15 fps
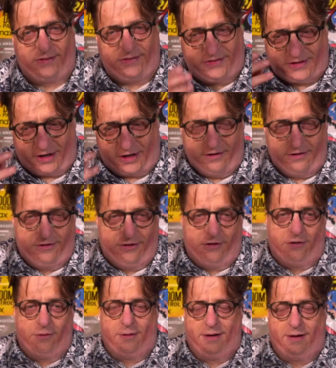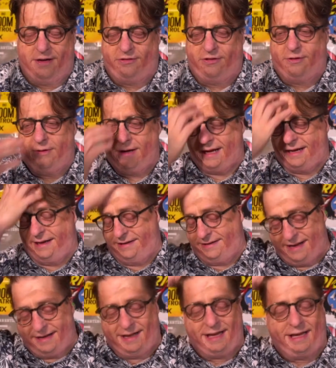start to an issue,
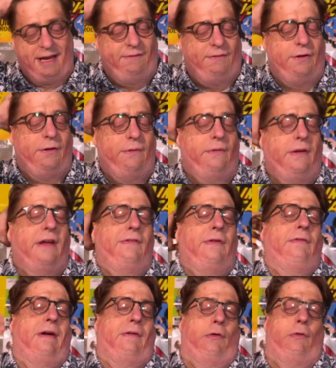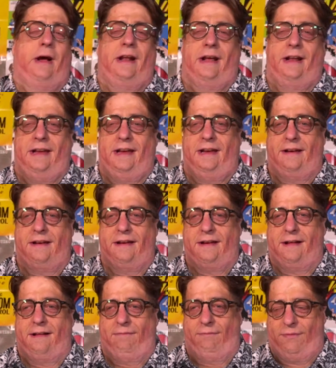and like if you've ever read any
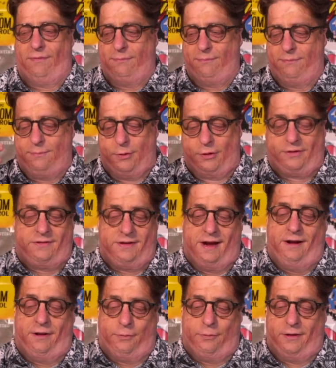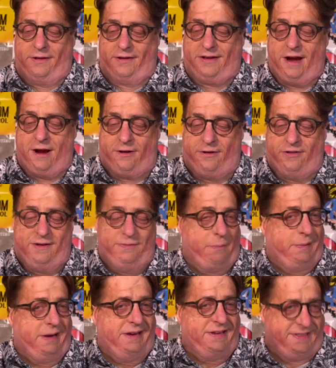book title where the character seems
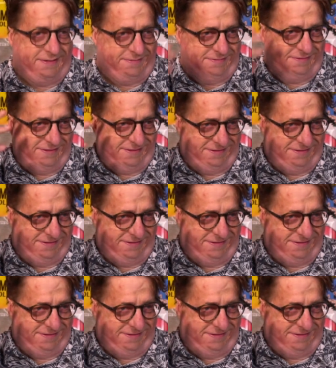at peace,